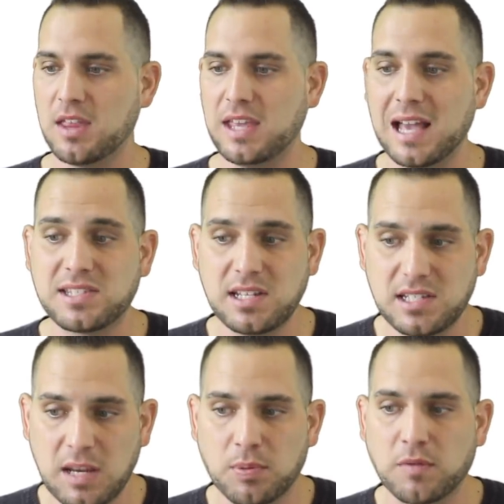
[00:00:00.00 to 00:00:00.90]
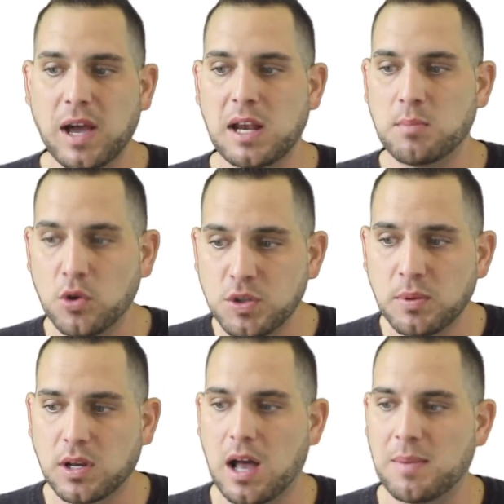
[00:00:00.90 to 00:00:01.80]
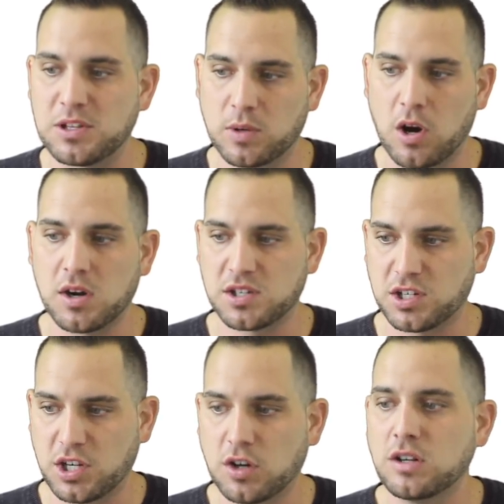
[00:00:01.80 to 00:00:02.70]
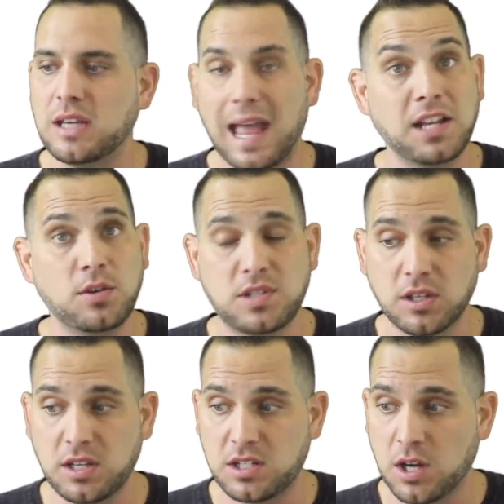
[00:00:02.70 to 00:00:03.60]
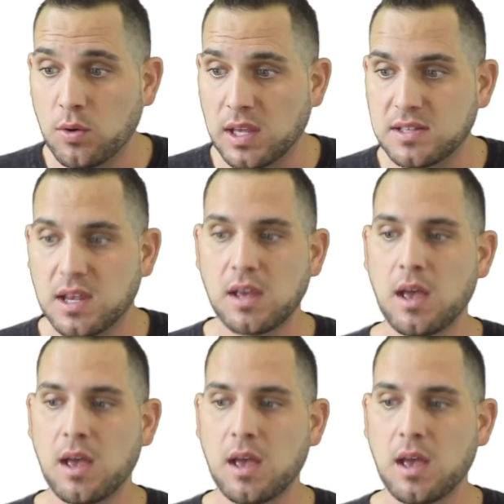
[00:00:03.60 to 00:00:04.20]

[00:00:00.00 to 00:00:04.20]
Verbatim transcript: The SEC provided multiple comments regarding security and utility tokens,